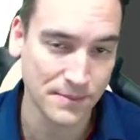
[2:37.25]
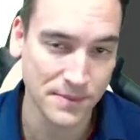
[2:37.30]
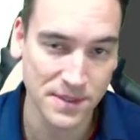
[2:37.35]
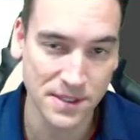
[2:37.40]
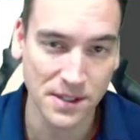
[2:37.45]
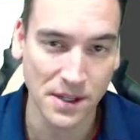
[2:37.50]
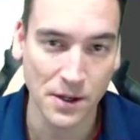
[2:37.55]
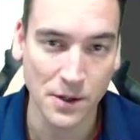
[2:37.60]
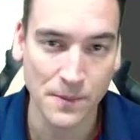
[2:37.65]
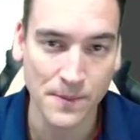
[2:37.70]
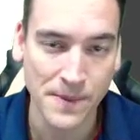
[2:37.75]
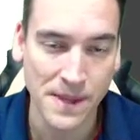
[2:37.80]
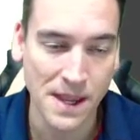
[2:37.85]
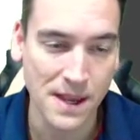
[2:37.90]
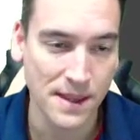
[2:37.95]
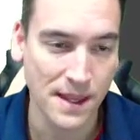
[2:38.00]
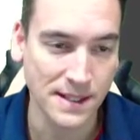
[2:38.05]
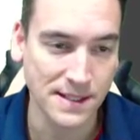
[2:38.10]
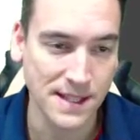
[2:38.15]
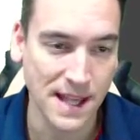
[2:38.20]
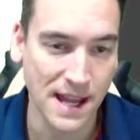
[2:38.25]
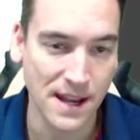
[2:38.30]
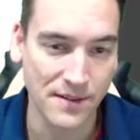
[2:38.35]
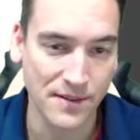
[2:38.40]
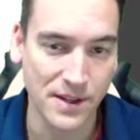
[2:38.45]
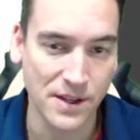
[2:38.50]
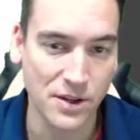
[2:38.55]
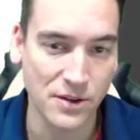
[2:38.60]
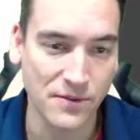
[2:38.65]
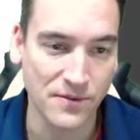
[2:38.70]
So that's kind of
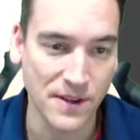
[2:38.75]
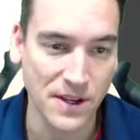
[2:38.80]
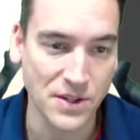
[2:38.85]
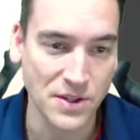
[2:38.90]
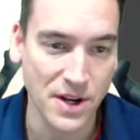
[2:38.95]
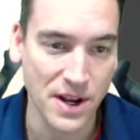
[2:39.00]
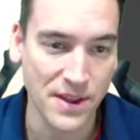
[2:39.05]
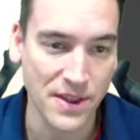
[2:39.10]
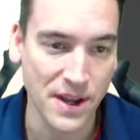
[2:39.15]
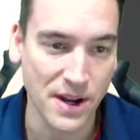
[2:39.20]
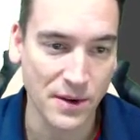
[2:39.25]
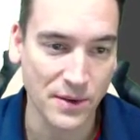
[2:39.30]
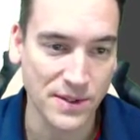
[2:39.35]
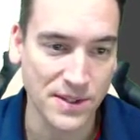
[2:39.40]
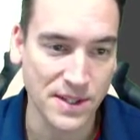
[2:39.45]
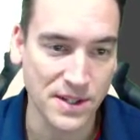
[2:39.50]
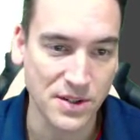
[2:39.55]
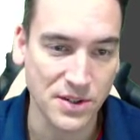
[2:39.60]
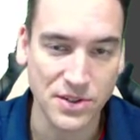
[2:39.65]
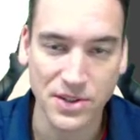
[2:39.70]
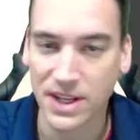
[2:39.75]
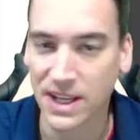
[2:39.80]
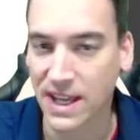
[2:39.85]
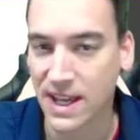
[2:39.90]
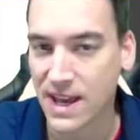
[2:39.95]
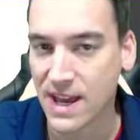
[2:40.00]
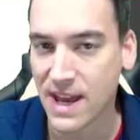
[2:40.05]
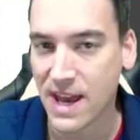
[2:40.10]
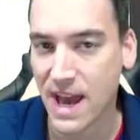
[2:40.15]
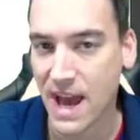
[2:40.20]
a new feature. I thought it was interesting.